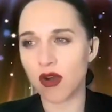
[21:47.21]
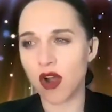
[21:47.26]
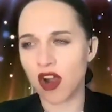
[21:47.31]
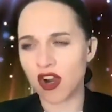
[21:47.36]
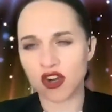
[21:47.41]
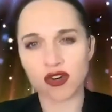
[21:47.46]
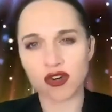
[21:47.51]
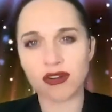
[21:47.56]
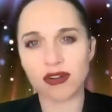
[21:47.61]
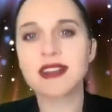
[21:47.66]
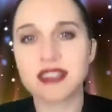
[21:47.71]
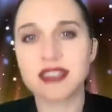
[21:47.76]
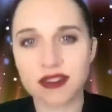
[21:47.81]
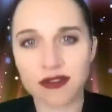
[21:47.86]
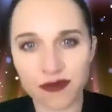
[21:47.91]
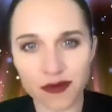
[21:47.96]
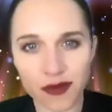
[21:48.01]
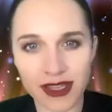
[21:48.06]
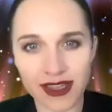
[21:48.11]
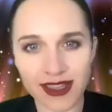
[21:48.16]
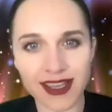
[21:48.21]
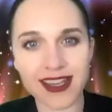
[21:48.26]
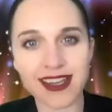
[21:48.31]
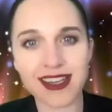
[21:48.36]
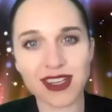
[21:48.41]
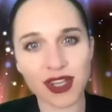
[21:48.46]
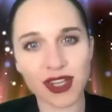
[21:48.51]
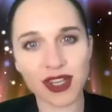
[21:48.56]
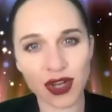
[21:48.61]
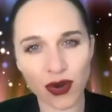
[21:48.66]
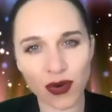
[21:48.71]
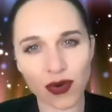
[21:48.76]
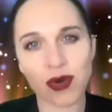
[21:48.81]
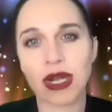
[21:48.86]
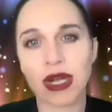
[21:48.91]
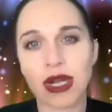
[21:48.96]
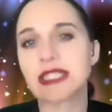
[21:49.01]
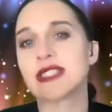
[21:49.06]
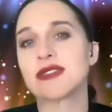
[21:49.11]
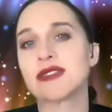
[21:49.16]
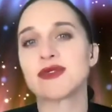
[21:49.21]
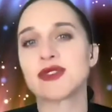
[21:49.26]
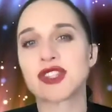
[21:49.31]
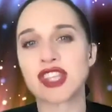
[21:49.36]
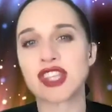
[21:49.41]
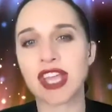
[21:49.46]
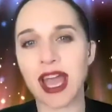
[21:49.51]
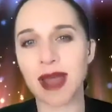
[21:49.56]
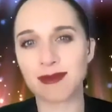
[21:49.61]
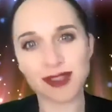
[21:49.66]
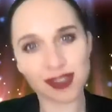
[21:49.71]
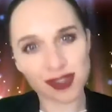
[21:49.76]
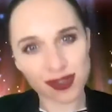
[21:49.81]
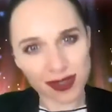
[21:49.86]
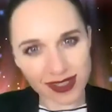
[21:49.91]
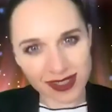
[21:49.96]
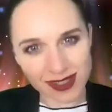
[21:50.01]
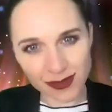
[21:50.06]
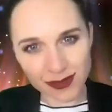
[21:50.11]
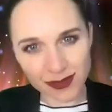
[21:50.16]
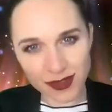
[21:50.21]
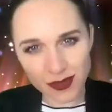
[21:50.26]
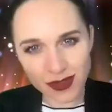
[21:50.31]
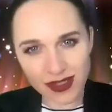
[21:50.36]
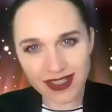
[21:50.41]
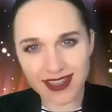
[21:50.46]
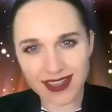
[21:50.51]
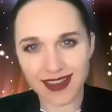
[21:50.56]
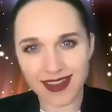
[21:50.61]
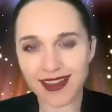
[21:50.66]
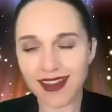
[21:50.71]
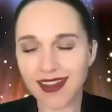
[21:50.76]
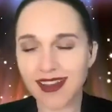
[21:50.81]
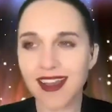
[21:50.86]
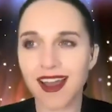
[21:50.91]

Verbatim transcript: aggressive with it you know aggressive with the chemistry so it was really